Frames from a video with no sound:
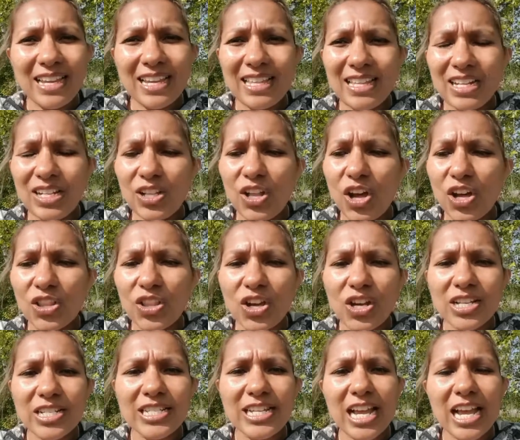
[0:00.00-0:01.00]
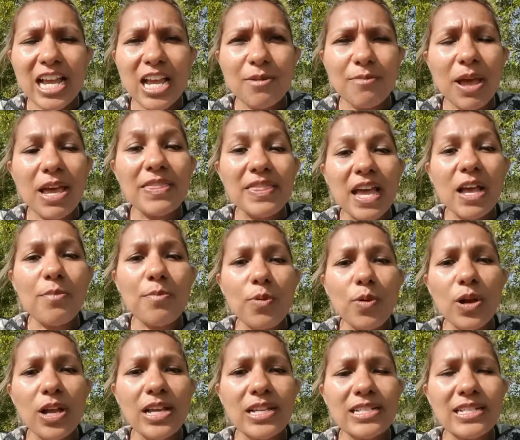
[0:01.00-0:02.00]
in a long, long time. At that
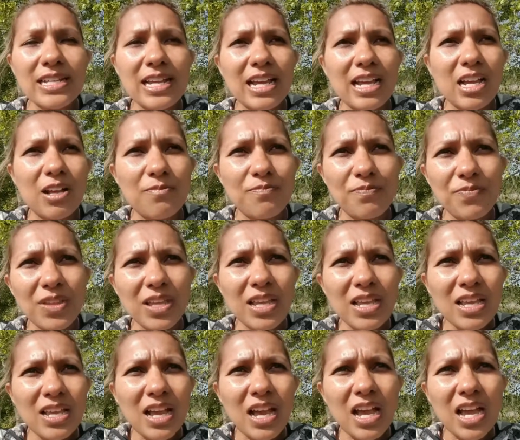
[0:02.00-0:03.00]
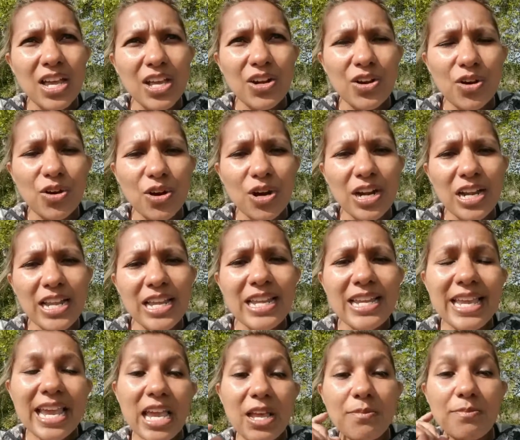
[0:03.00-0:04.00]
point, I had already
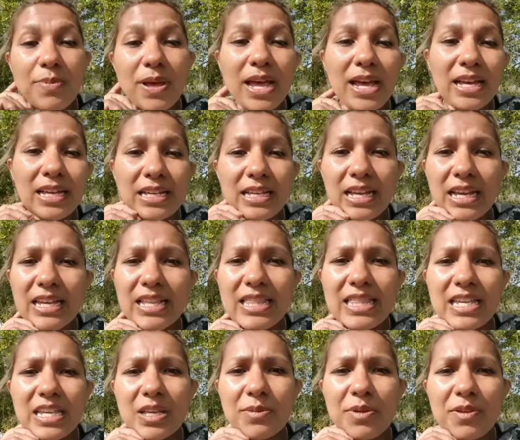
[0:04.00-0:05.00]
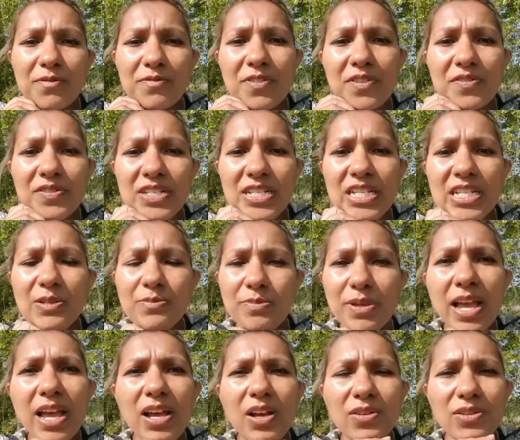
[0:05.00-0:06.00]
gained back, I think, about 15
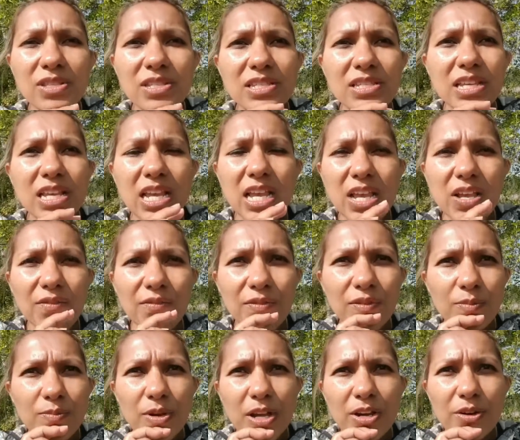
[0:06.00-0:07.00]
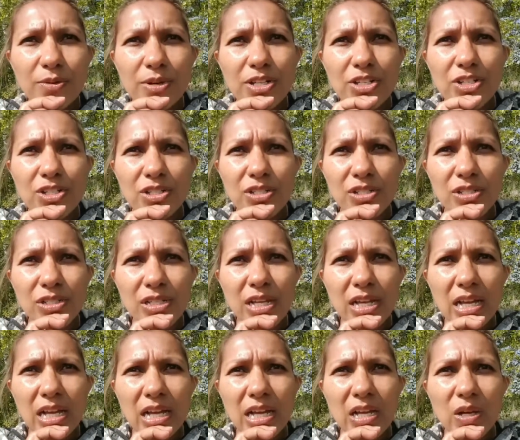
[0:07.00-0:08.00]
pounds from my original
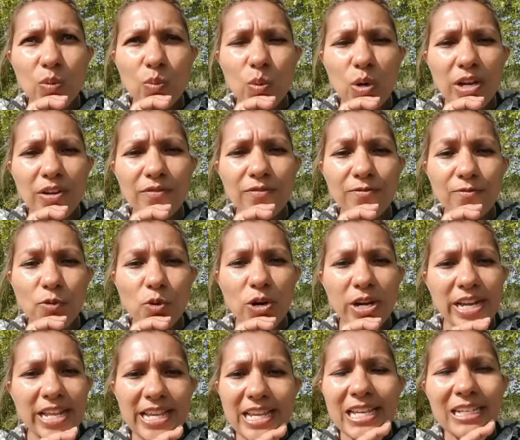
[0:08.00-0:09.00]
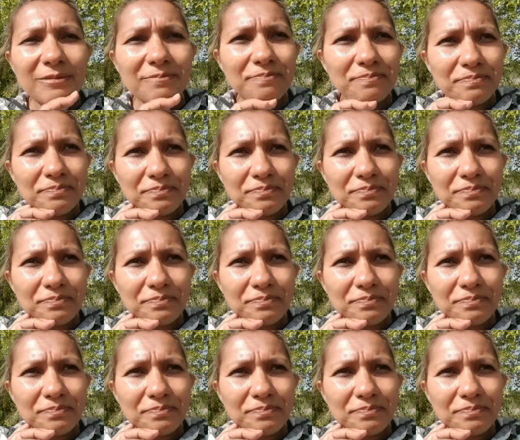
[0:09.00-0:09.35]
140.